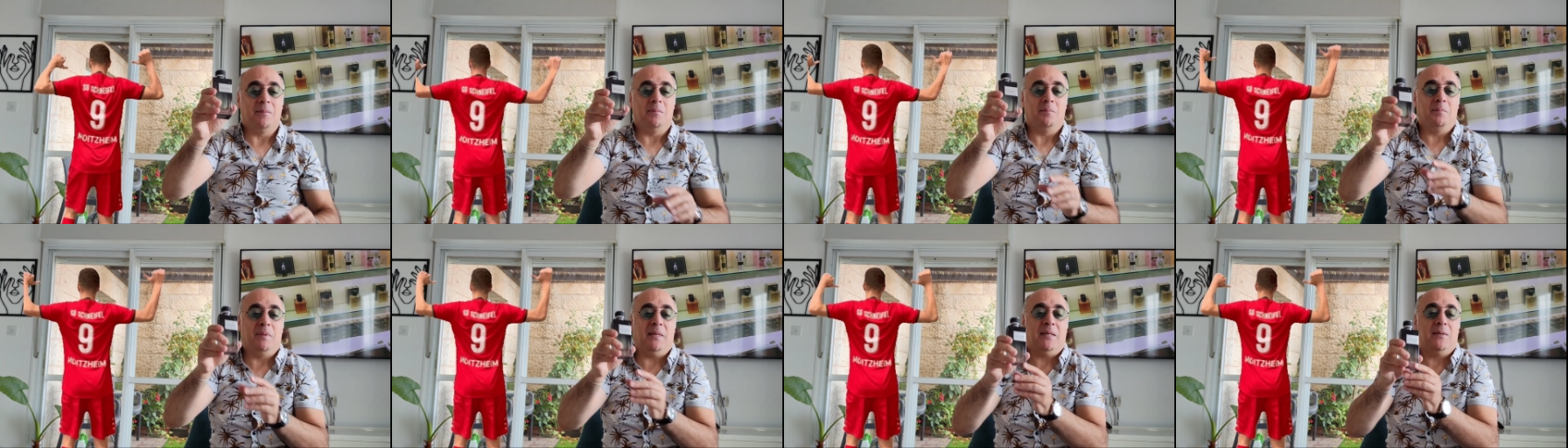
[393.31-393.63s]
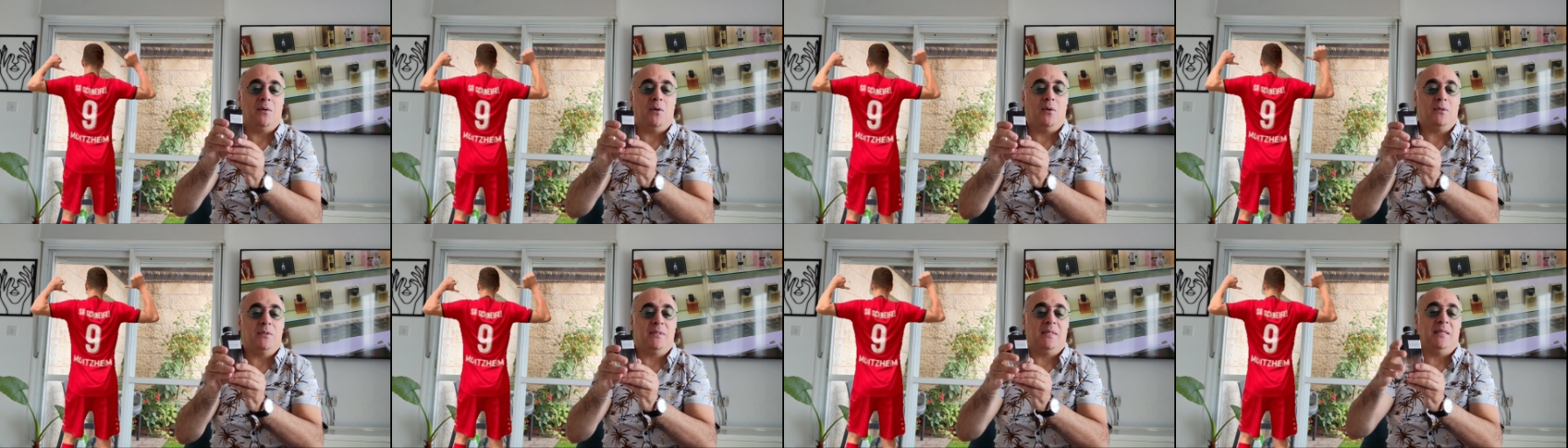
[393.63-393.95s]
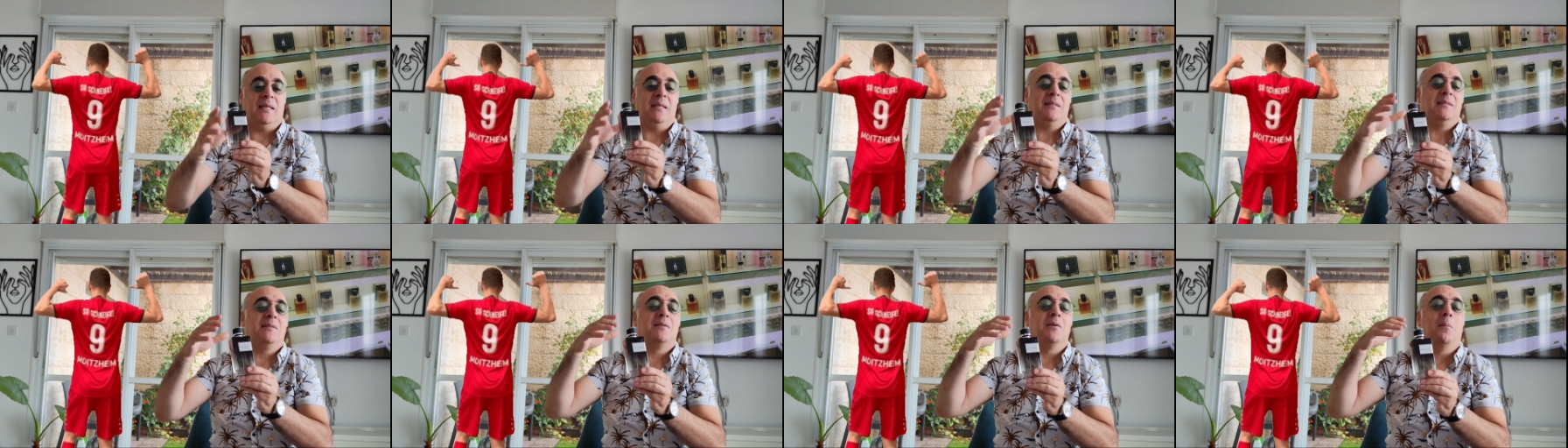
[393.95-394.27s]
because
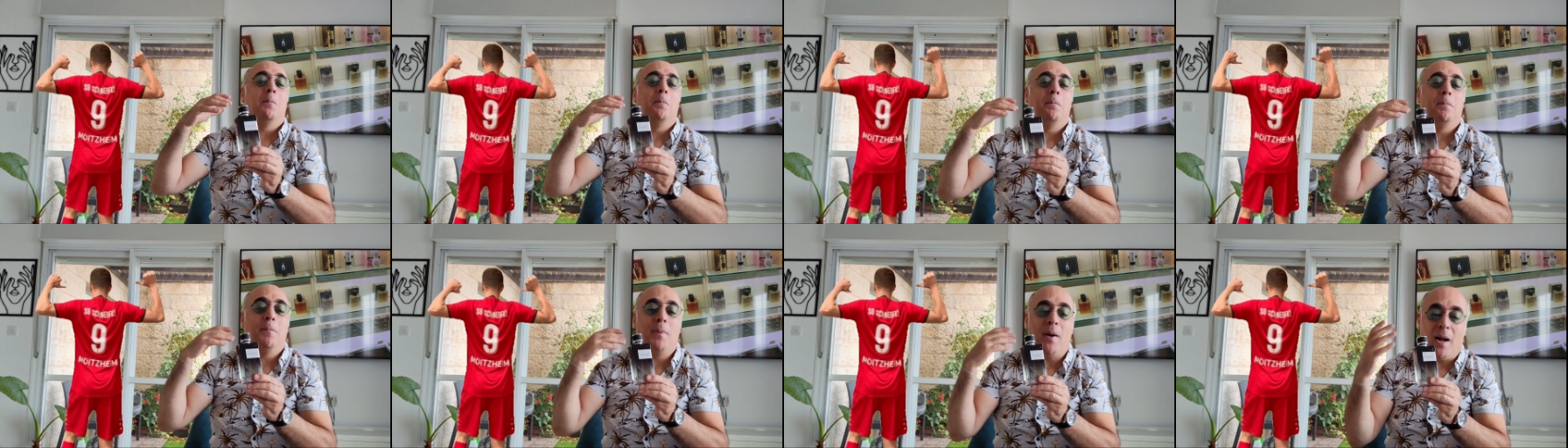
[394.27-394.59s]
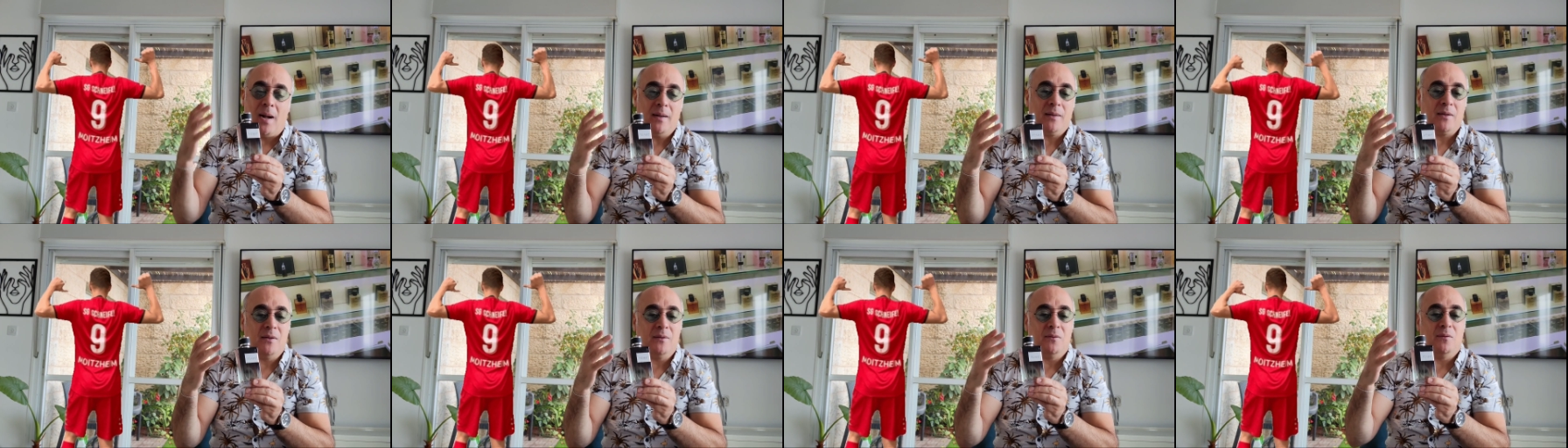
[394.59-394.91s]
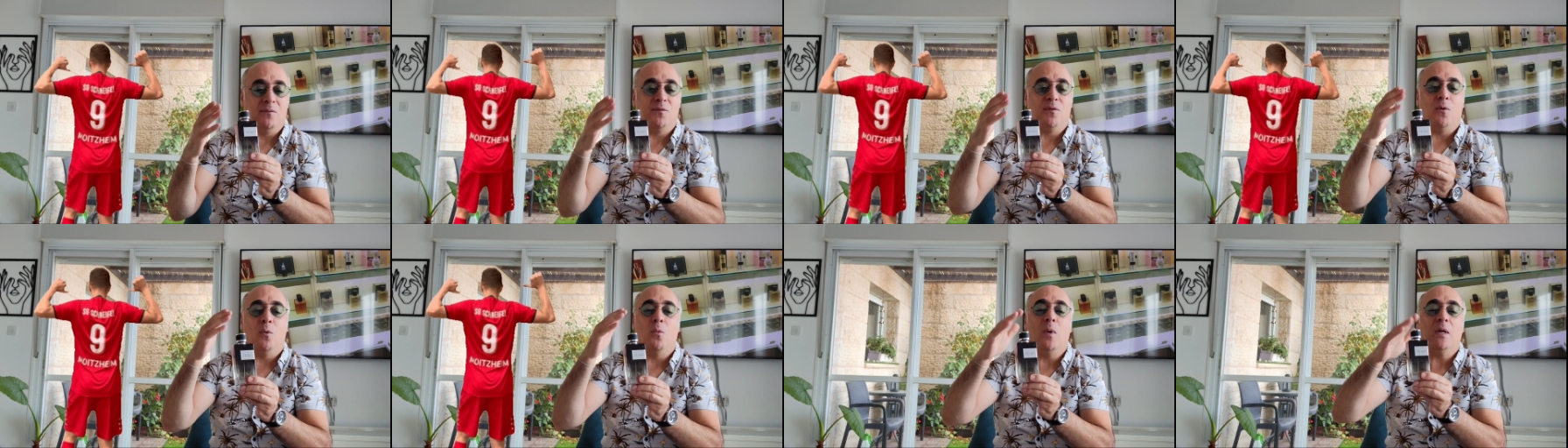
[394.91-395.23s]
it's a
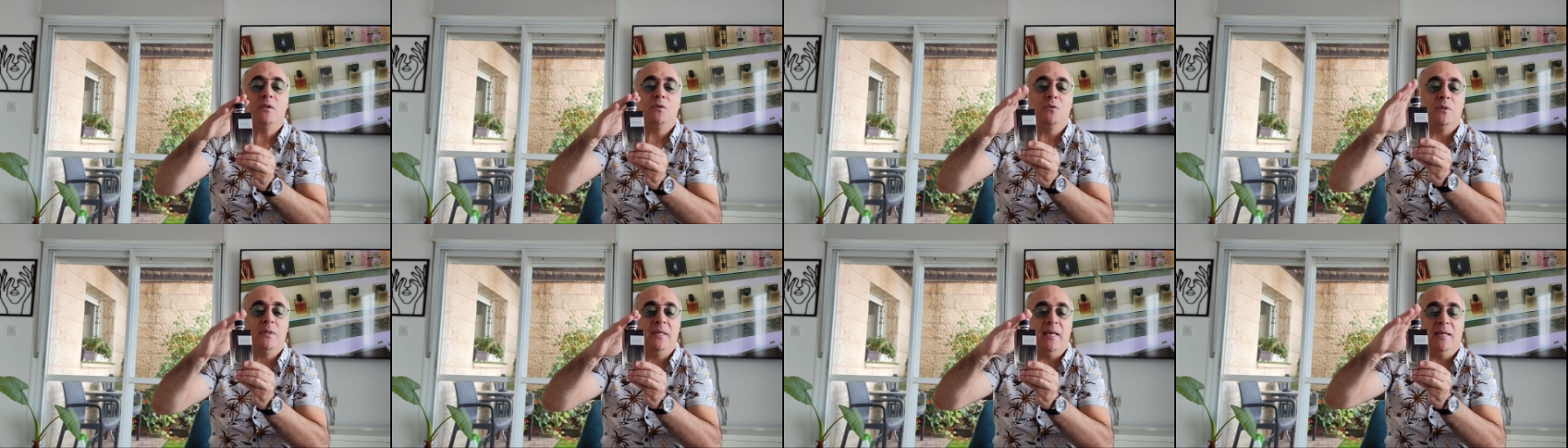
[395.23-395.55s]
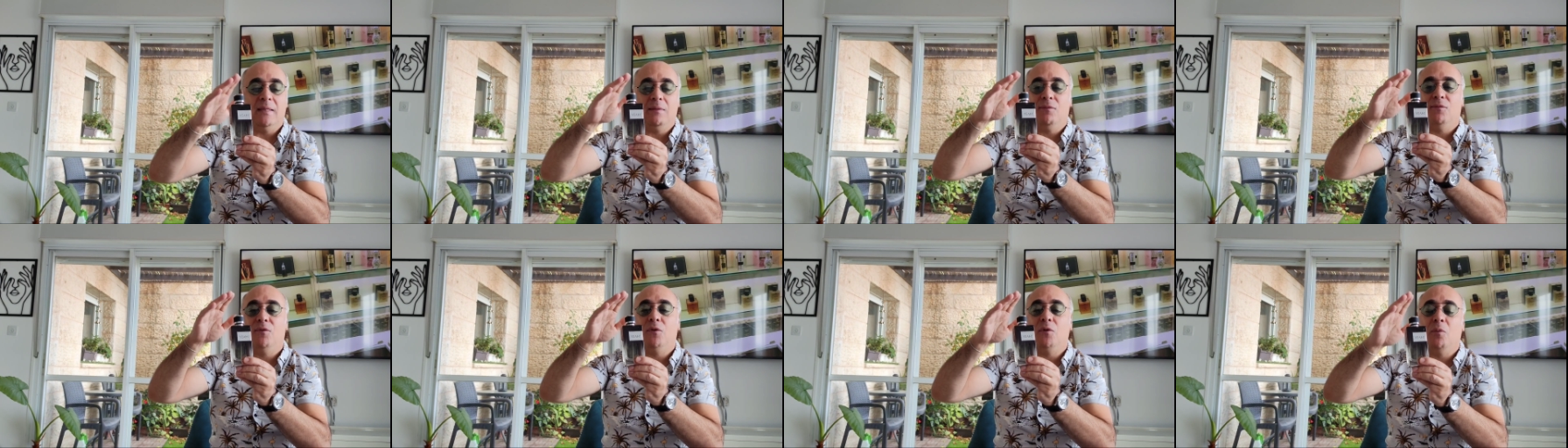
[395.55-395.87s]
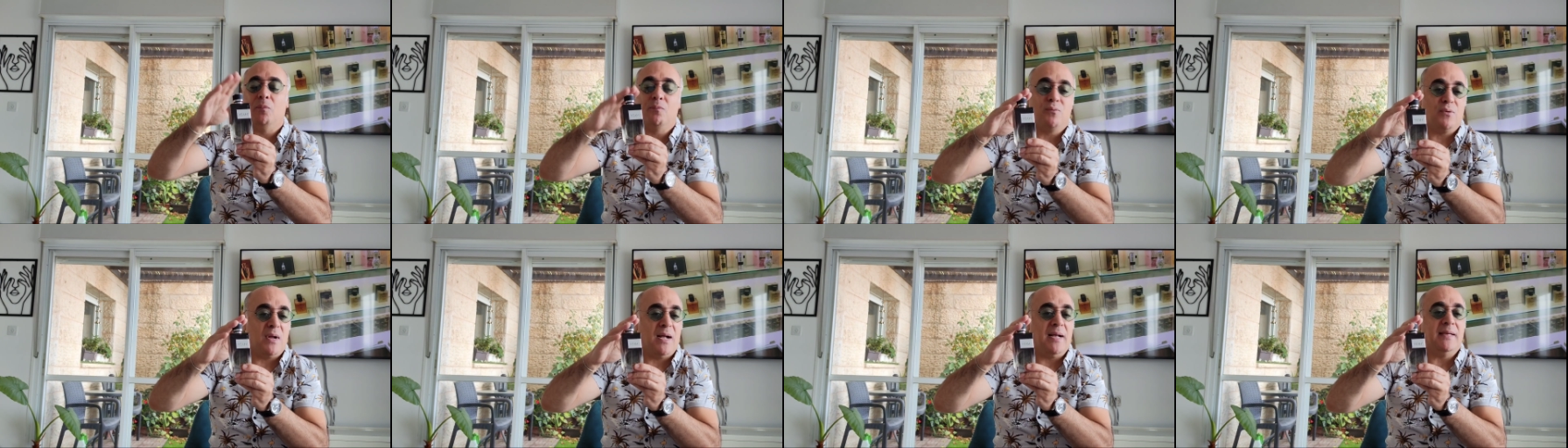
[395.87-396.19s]
bargain for what you get for
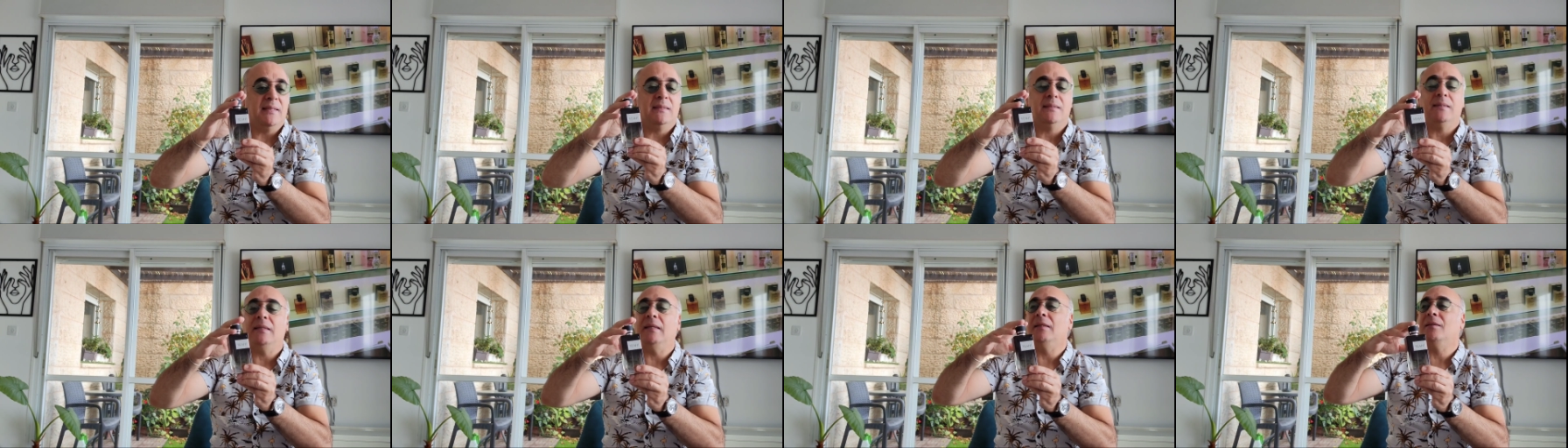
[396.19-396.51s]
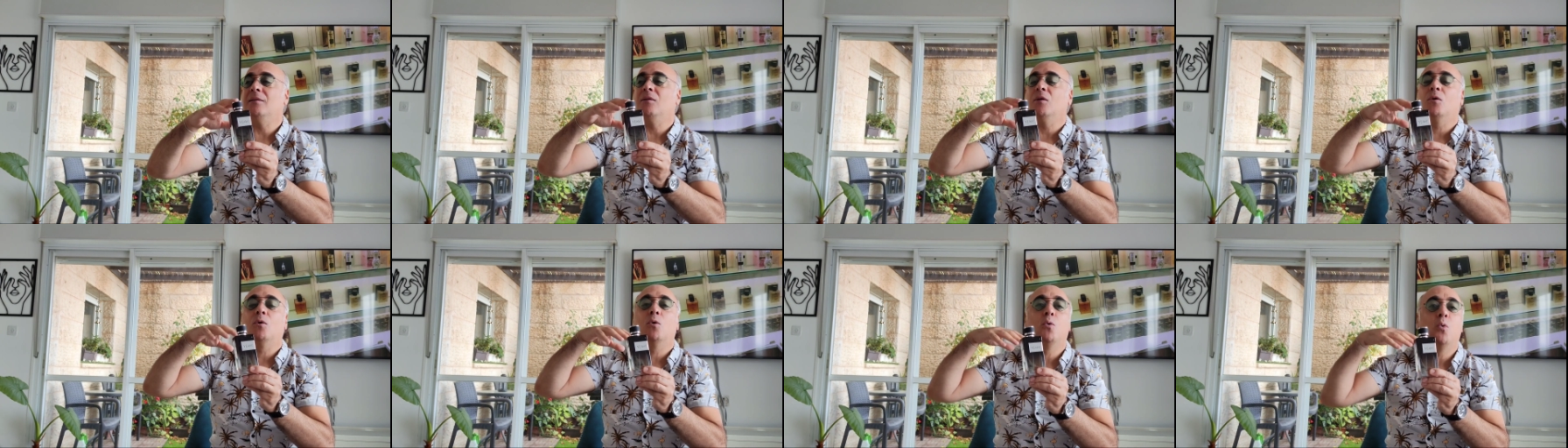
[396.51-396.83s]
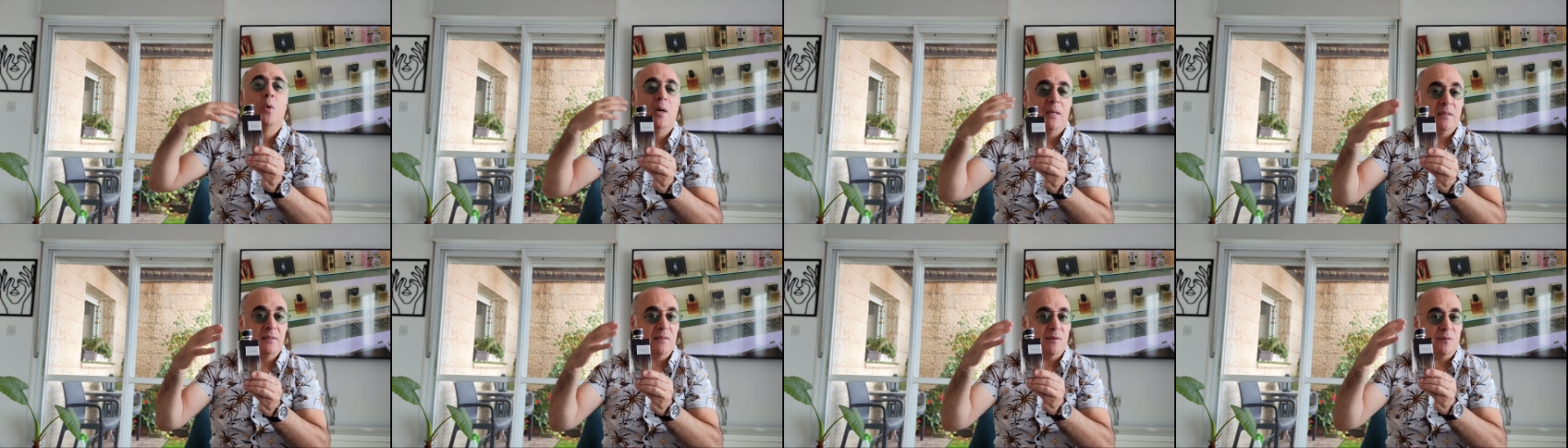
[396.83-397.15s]
the price. It's a
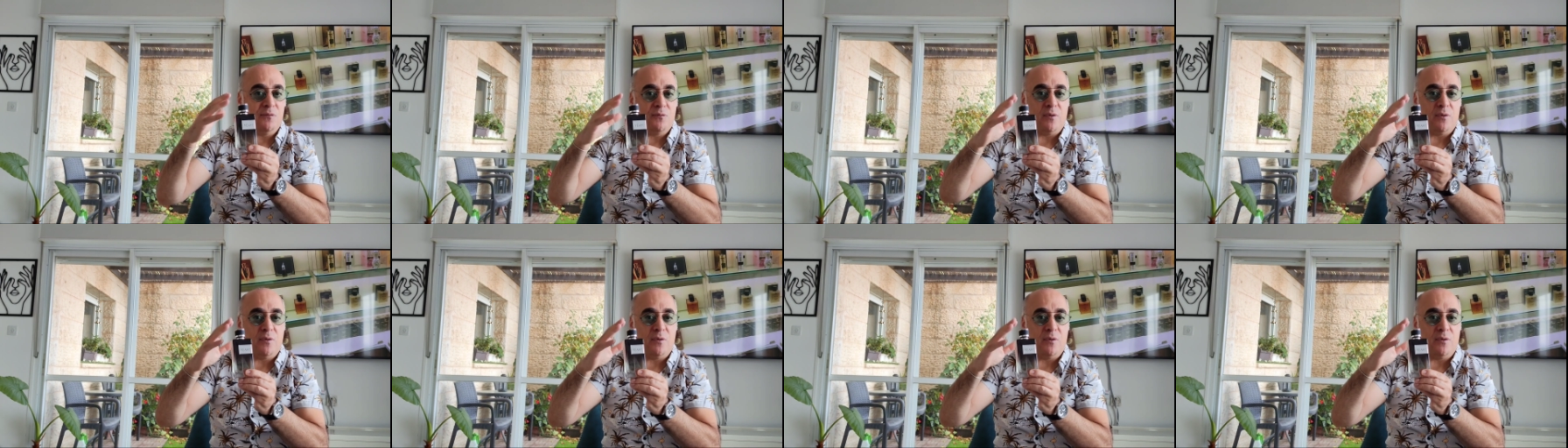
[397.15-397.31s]
quality